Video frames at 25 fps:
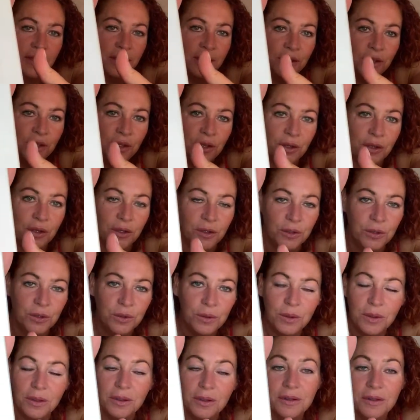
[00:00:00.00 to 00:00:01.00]
the
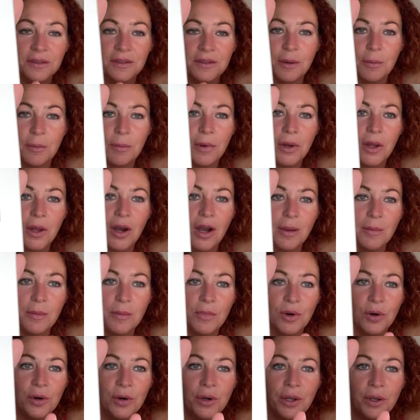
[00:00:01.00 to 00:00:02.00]
new Sublime
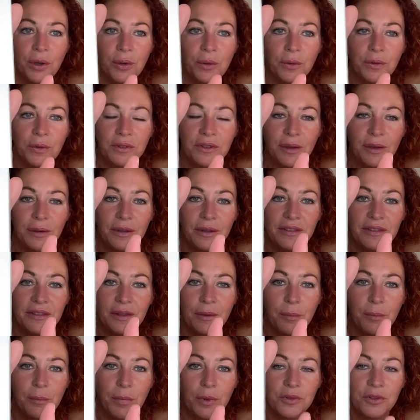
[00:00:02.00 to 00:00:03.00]
Oil. So it's a
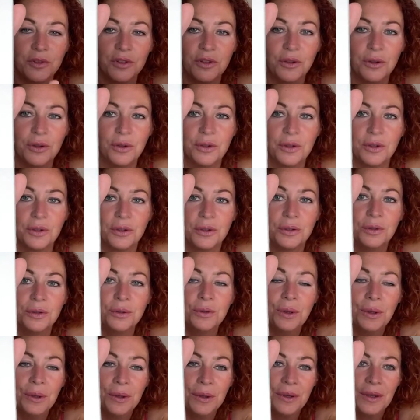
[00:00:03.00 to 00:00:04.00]
body
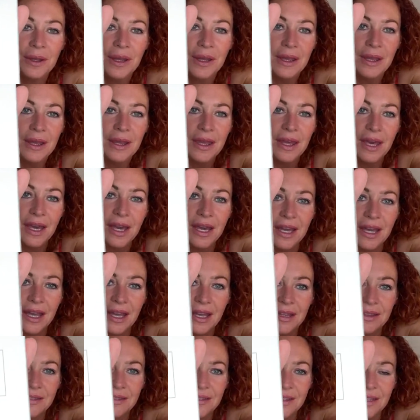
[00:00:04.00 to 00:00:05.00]
oil
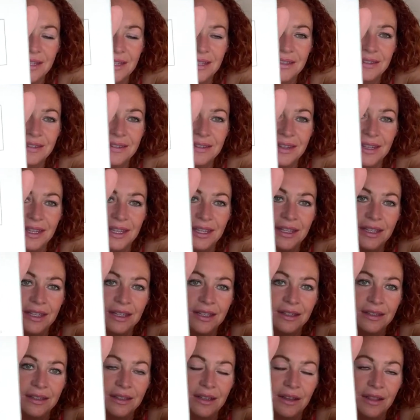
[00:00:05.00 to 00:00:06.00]
and it's
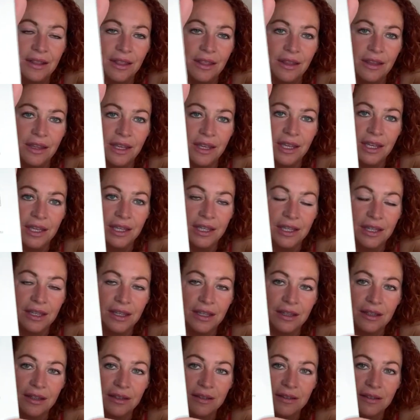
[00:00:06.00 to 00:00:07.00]
in
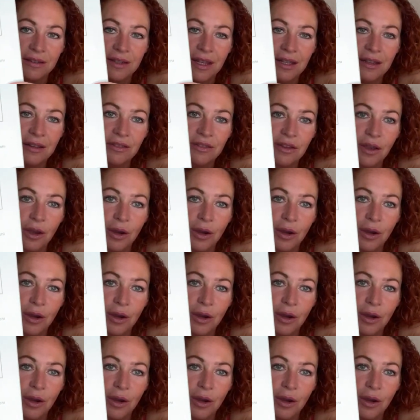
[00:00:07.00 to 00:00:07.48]
the scent